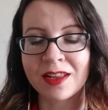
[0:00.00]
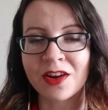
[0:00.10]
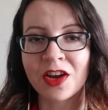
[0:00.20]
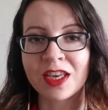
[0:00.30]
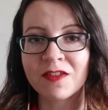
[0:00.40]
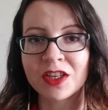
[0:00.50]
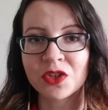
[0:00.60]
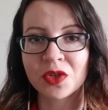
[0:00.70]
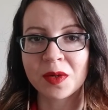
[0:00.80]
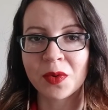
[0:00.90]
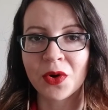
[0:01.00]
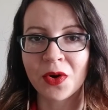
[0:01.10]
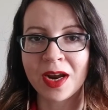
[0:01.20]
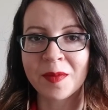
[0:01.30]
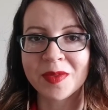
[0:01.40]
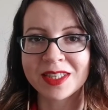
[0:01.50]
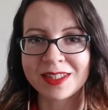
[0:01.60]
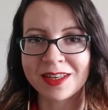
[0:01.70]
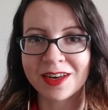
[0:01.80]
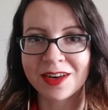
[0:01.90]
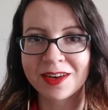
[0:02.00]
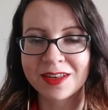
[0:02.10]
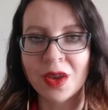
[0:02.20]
in our Giving Tree program this year.